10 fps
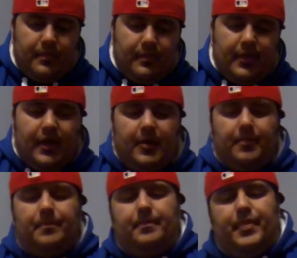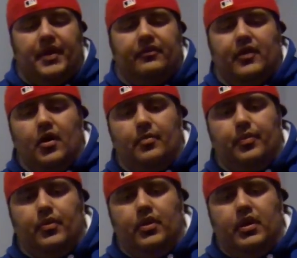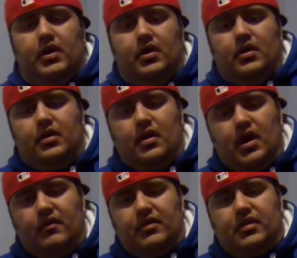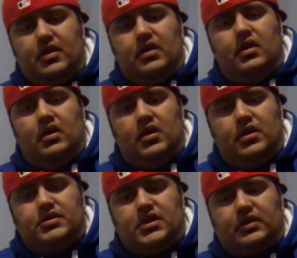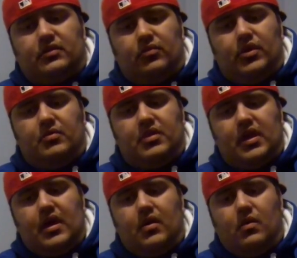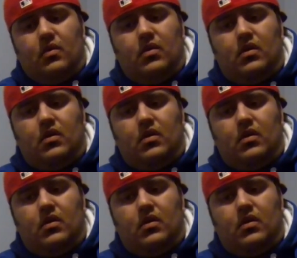They bent up pretty good, obviously. Check the rims out.